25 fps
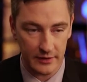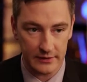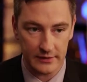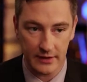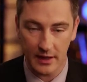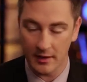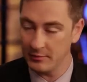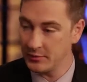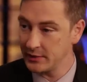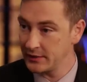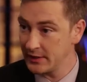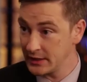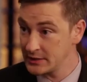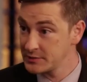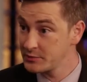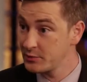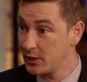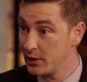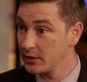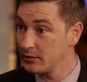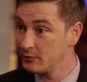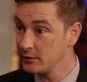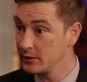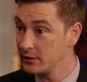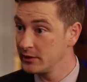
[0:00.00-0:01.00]
like that, but that's
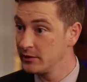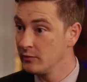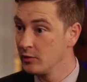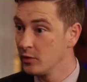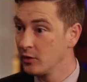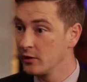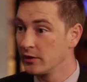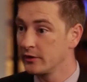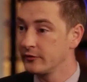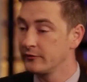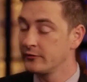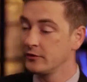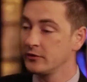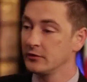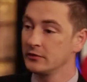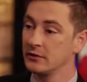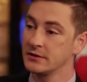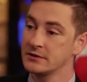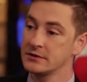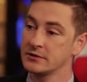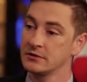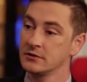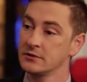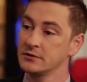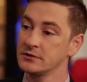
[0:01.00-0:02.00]
probably really boring for your
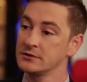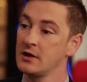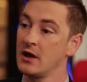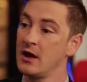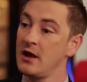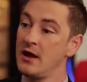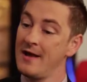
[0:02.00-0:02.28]
listeners.